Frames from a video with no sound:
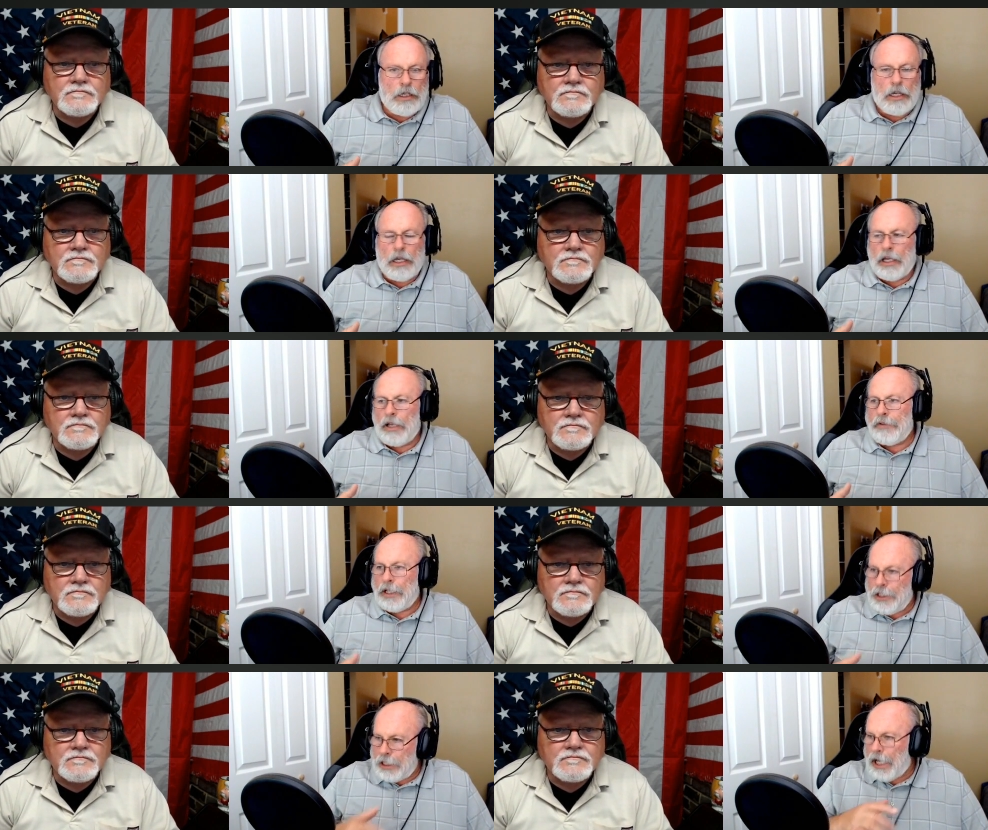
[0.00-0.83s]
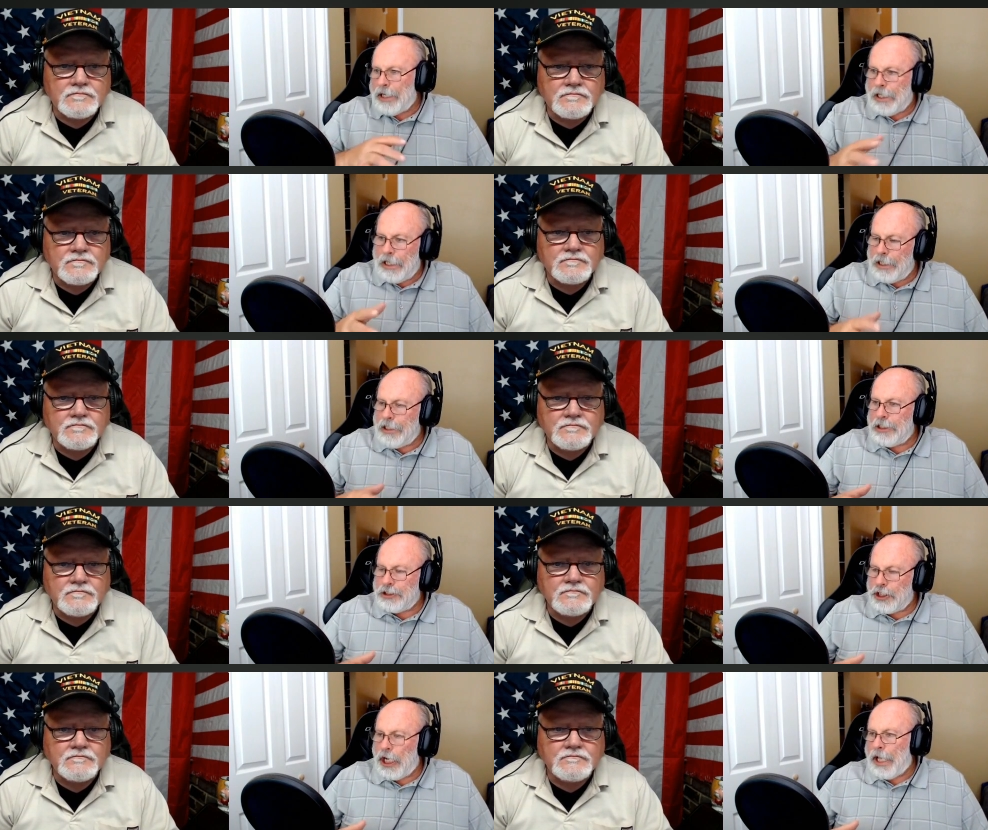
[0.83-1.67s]
Speaker 1: and then you got to get into
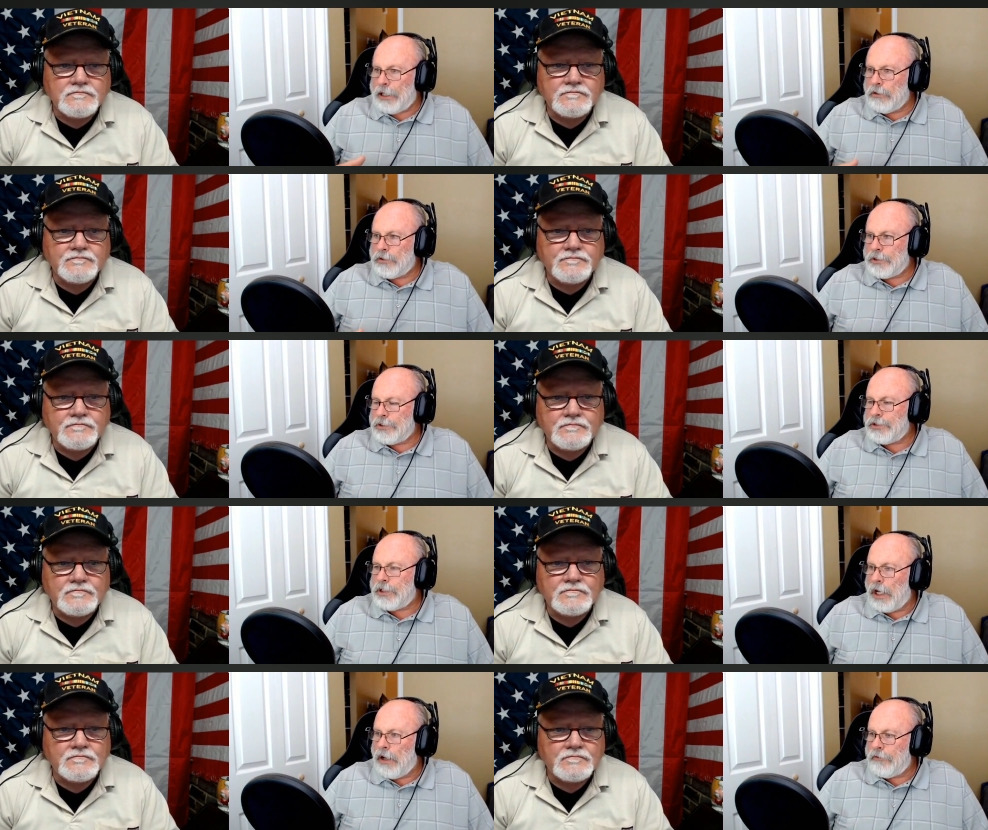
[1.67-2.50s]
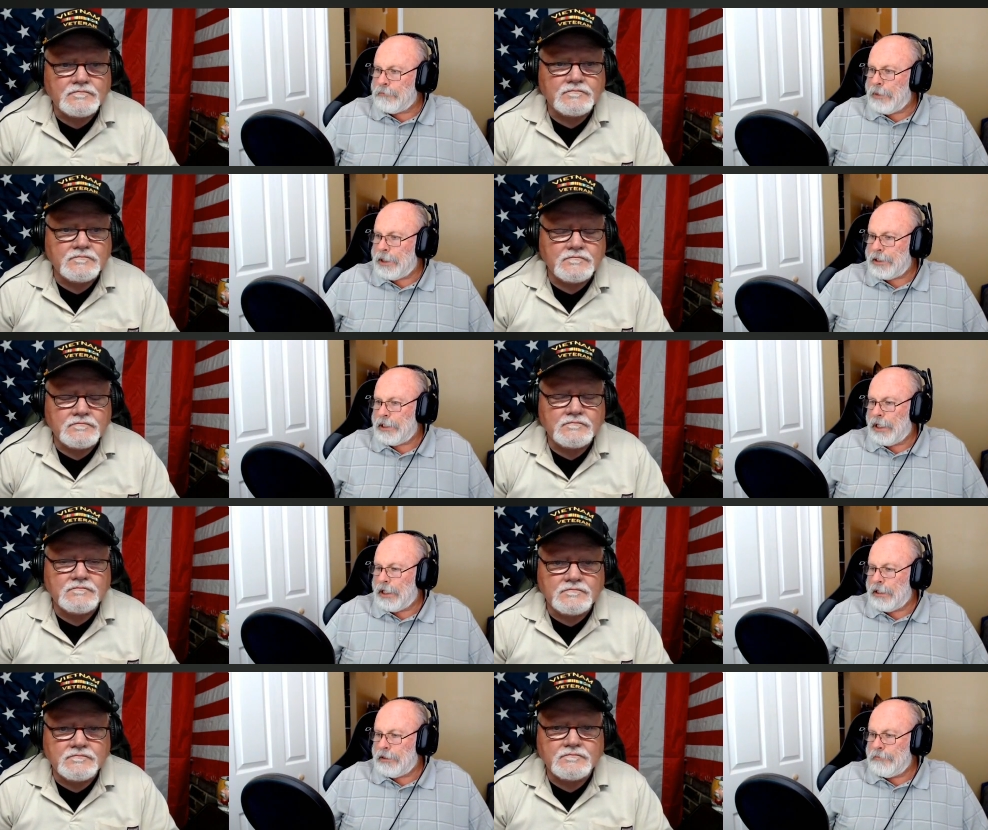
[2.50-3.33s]
these channels and stuff. But
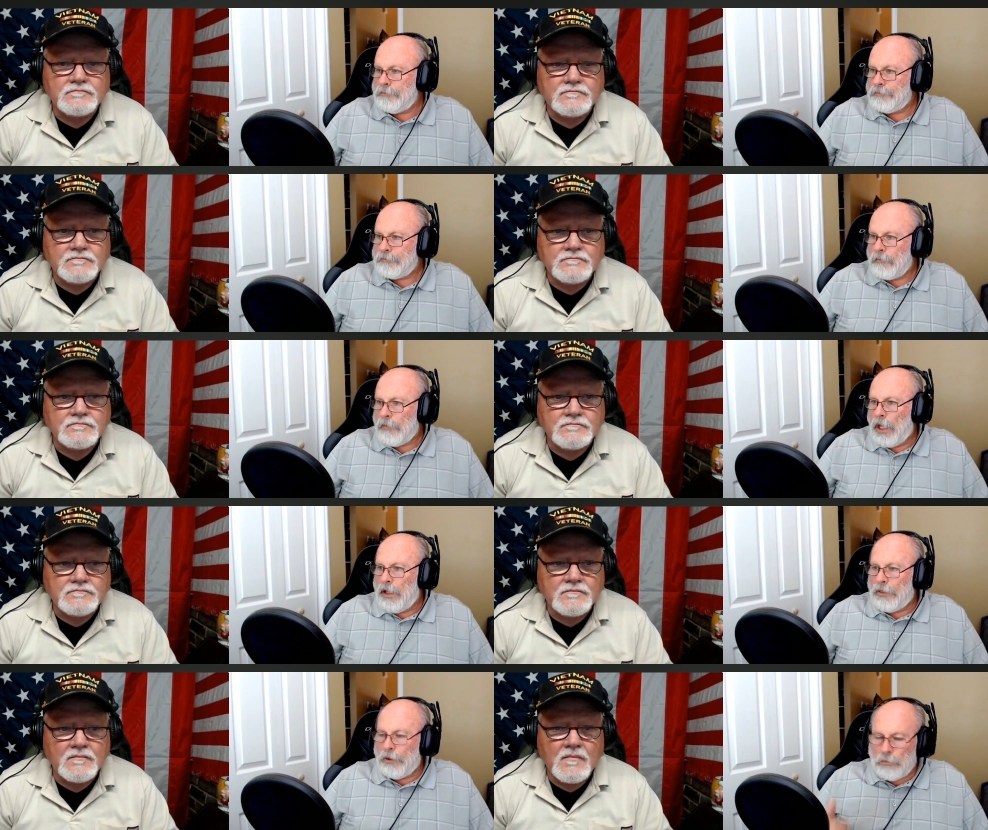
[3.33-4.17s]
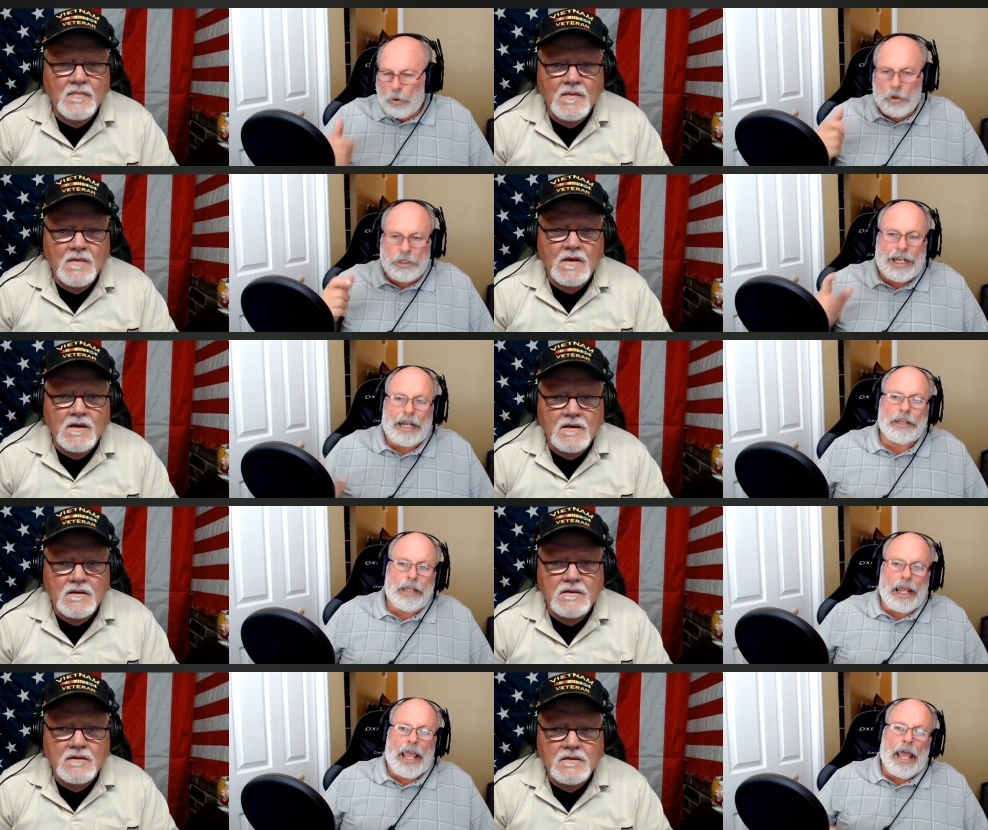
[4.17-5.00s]
uh, the more data
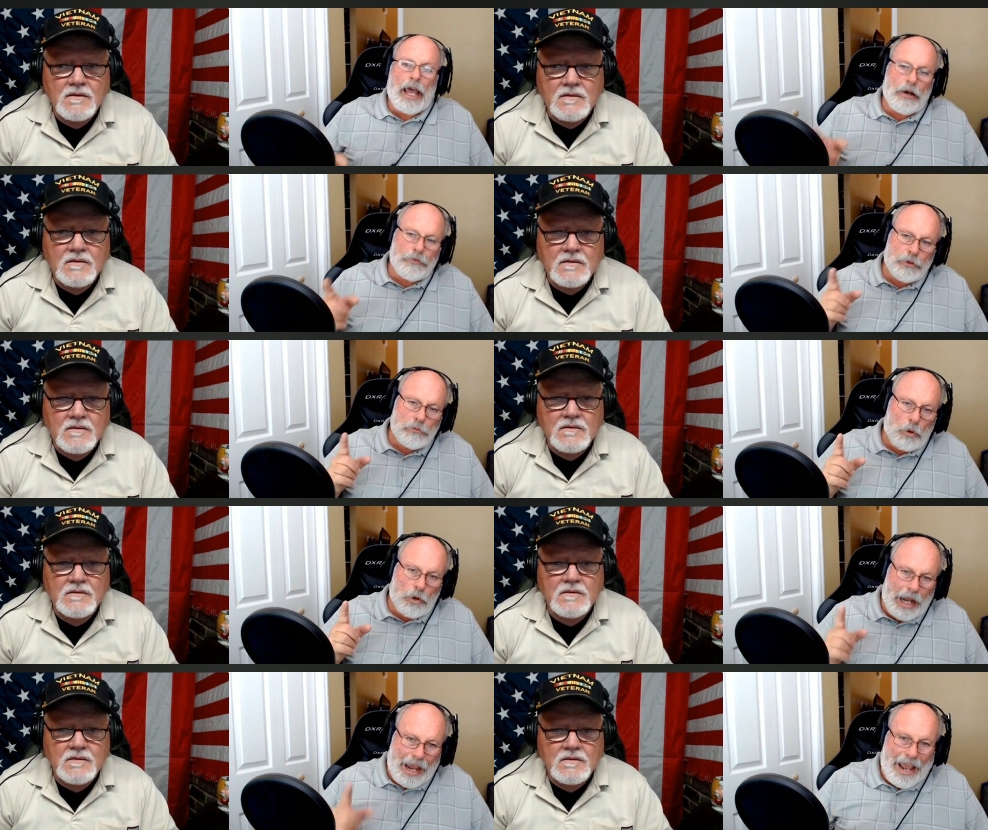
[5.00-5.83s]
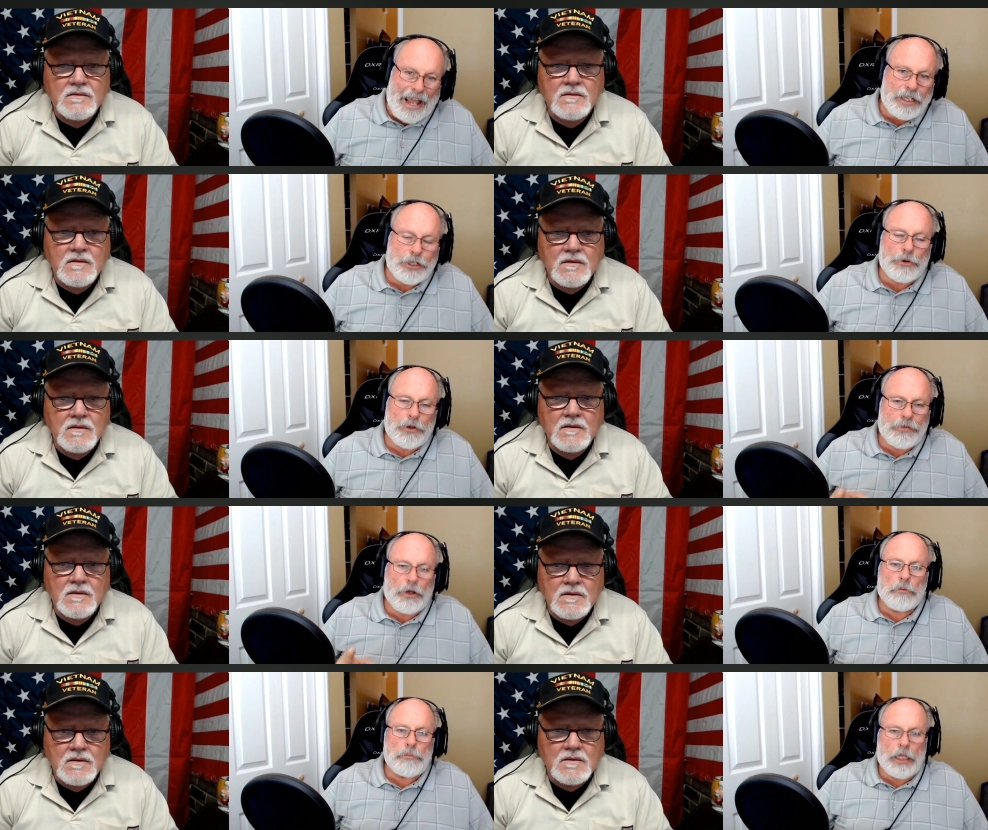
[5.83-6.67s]
they have, the more accurate
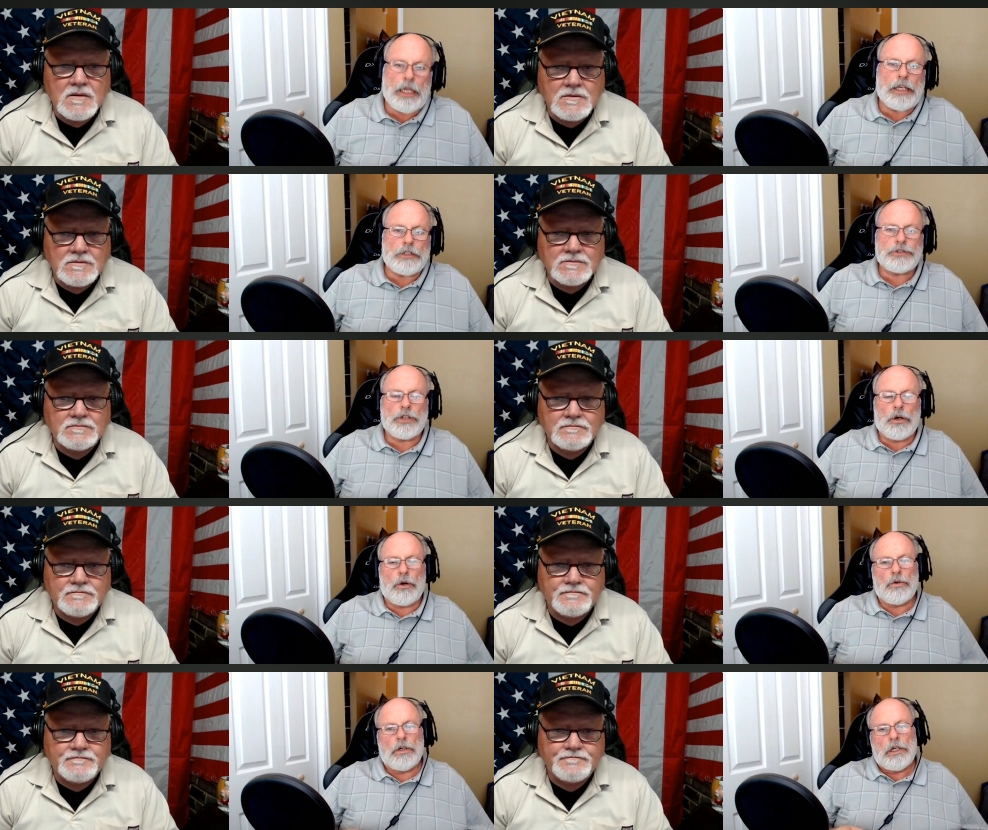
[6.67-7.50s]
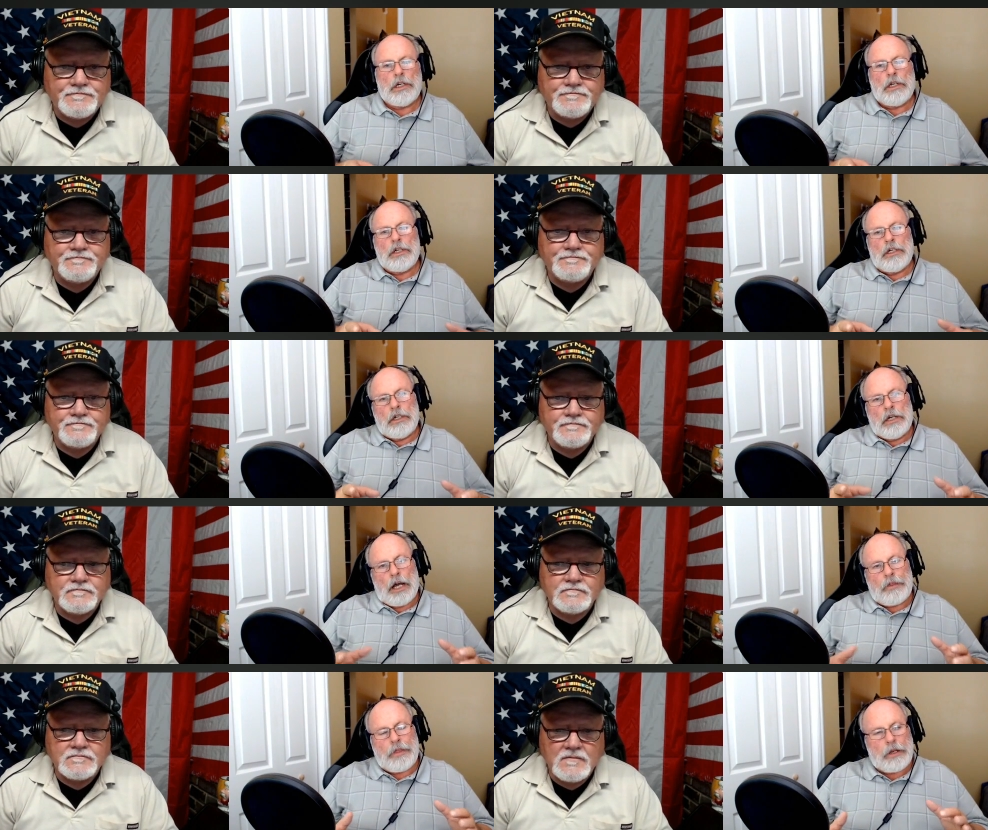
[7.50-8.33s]
they'll be. So
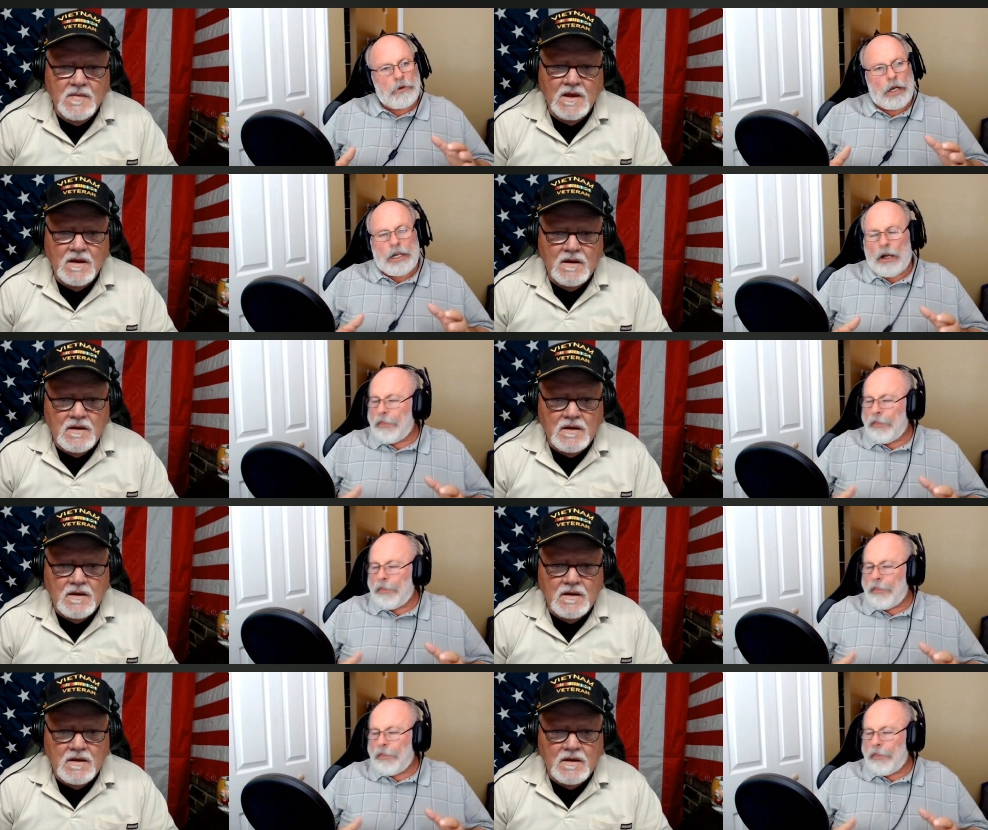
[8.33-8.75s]
I think right now, I